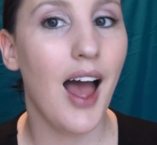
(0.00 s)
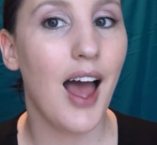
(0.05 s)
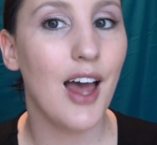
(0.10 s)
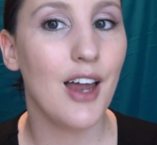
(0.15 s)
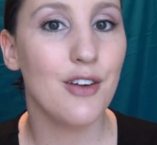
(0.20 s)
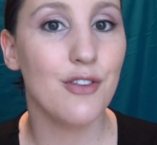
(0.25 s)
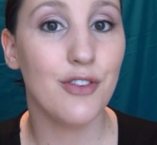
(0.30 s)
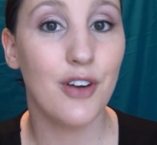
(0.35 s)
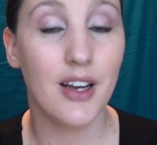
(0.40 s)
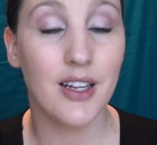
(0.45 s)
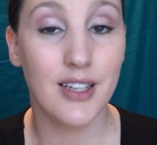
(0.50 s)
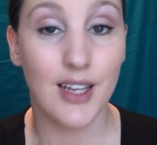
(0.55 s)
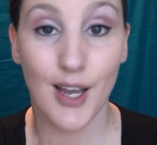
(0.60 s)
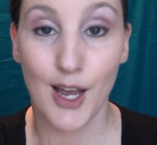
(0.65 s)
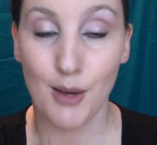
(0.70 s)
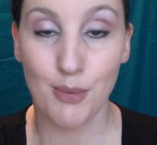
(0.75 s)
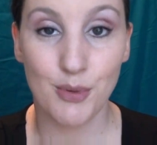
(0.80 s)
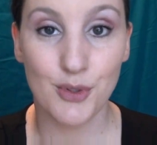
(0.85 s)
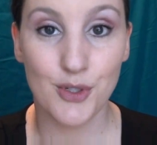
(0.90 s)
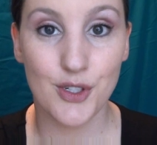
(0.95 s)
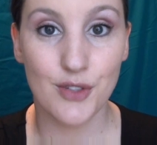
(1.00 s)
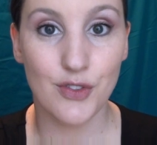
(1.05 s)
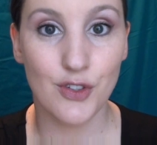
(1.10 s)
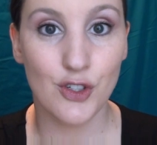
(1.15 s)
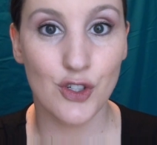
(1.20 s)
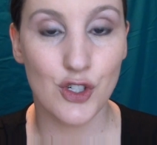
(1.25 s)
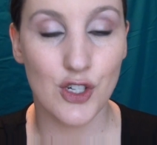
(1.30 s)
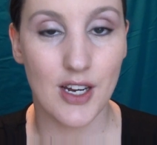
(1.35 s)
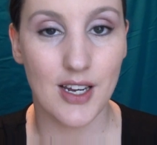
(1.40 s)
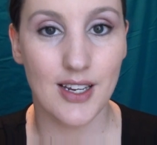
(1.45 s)
And find the apples of
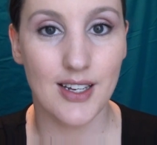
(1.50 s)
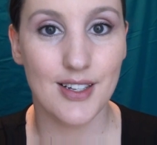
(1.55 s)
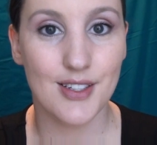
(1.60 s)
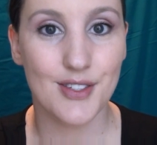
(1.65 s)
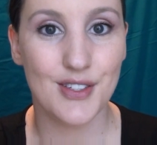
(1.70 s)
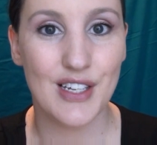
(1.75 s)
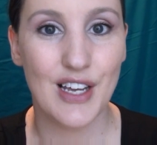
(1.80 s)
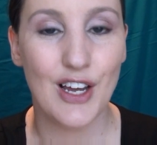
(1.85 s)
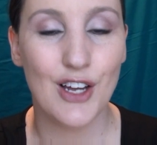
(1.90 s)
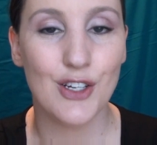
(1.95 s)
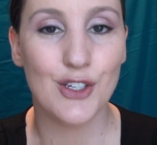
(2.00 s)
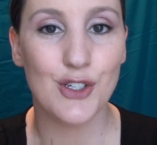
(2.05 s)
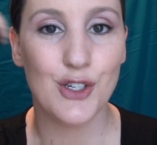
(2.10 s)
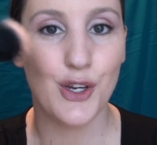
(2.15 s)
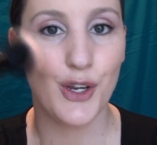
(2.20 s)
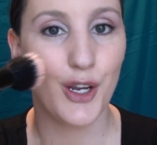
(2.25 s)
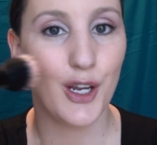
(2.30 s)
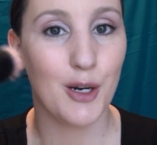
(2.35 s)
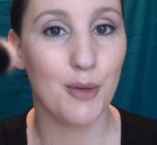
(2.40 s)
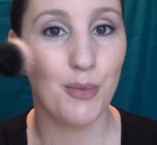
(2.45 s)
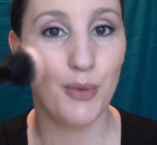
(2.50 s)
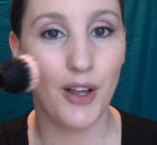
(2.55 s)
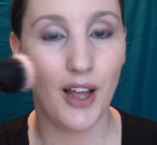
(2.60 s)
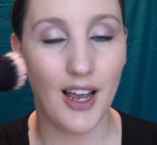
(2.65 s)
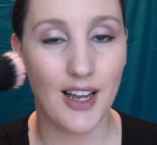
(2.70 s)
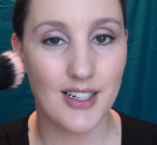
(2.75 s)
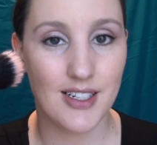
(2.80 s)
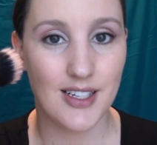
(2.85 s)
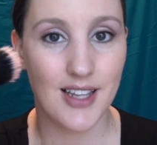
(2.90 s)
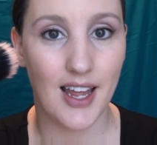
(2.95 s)
your cheeks so you can
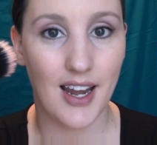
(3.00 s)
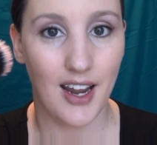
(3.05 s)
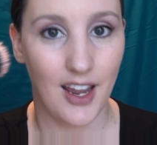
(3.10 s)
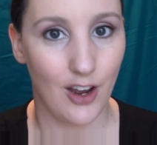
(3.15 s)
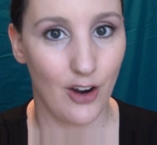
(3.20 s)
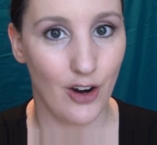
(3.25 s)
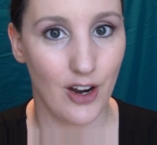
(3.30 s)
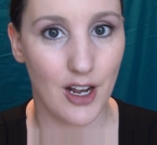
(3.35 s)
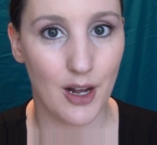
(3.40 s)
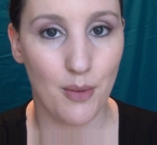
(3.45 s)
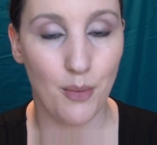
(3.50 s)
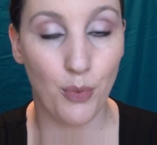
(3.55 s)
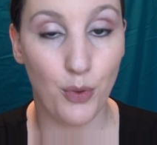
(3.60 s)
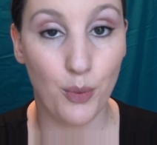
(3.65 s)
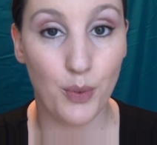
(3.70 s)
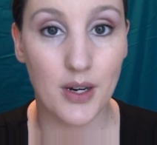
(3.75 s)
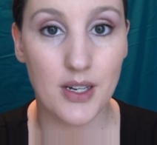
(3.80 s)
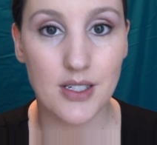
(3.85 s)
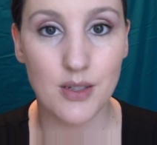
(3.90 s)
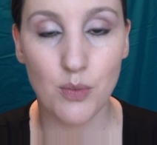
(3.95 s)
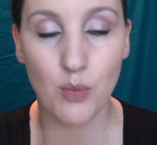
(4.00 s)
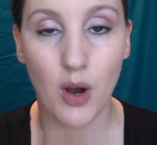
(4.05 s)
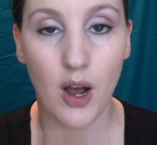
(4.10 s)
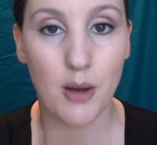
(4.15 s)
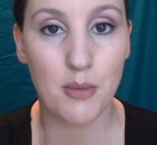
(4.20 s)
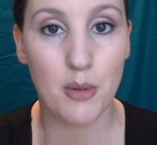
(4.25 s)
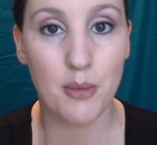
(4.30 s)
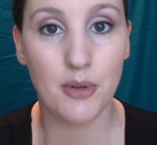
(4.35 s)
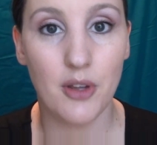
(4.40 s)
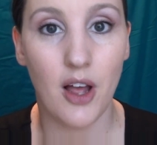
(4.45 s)
apply it to that area. The reason why
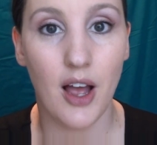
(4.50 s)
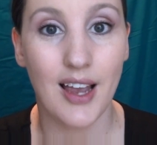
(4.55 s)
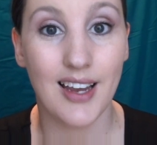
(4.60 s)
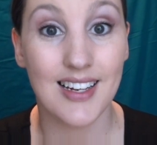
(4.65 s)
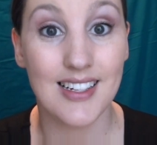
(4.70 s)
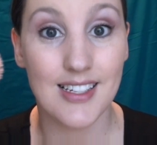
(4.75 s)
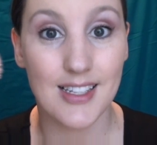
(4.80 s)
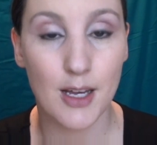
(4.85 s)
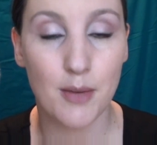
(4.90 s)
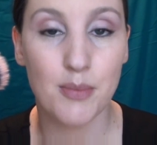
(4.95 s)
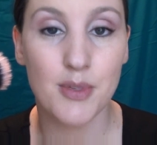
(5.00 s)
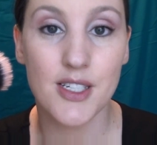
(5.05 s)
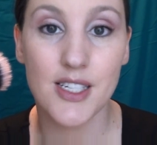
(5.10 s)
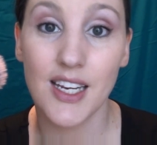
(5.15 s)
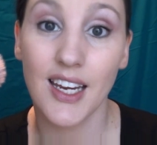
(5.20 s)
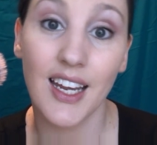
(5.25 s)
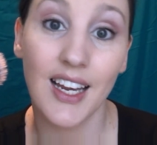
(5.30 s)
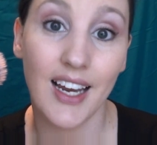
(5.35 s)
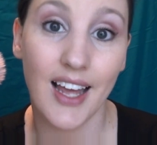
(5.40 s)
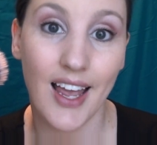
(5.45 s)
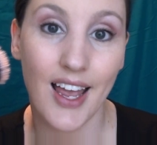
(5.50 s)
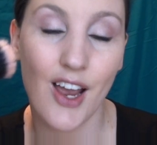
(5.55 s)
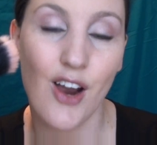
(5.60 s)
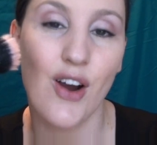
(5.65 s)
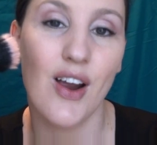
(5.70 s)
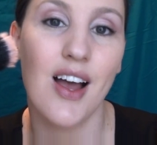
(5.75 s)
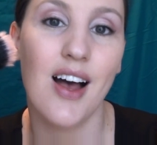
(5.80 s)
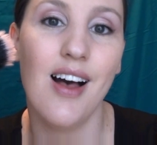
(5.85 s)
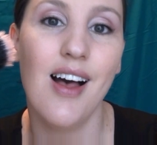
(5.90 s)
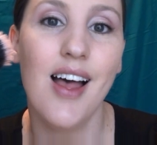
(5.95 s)
I'm applying it to that particular
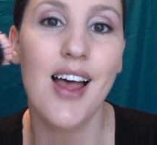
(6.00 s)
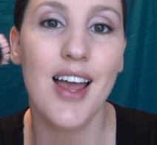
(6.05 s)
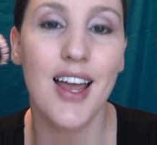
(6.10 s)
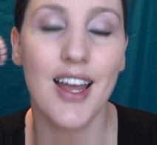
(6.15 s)
area